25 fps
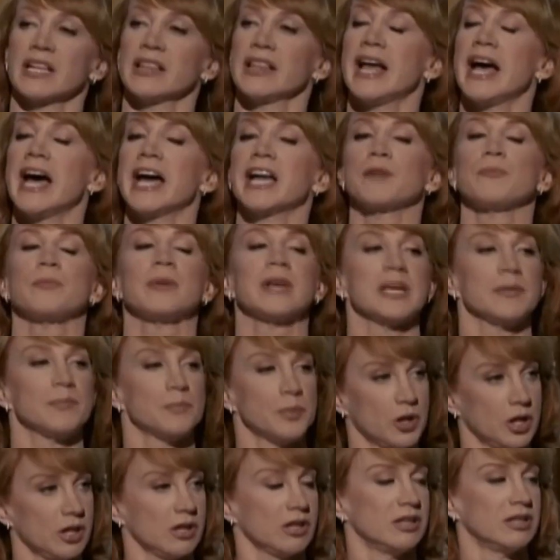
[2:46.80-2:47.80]
a lot of
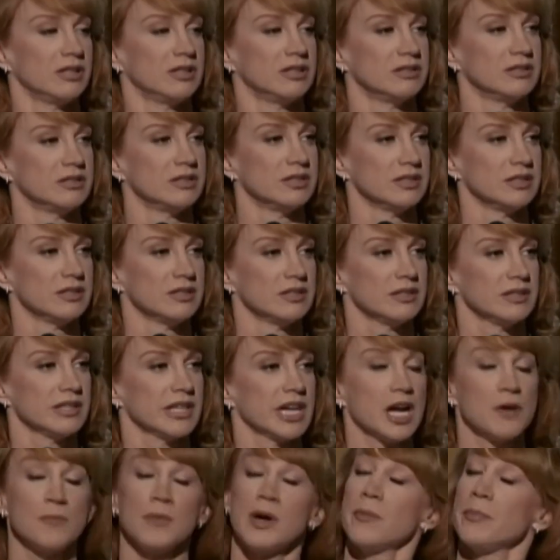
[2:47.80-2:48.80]
people
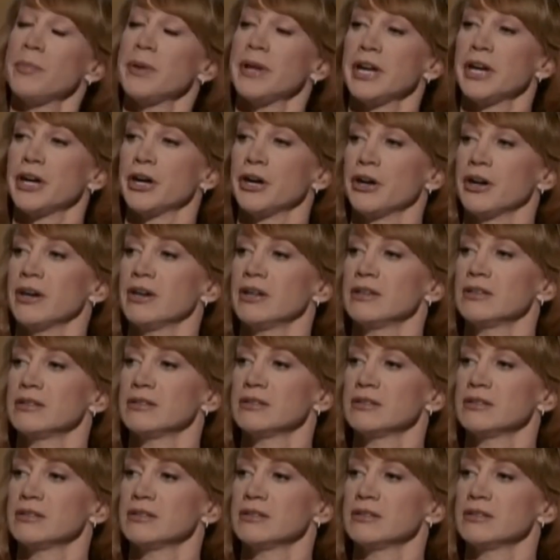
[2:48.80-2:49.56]
come up here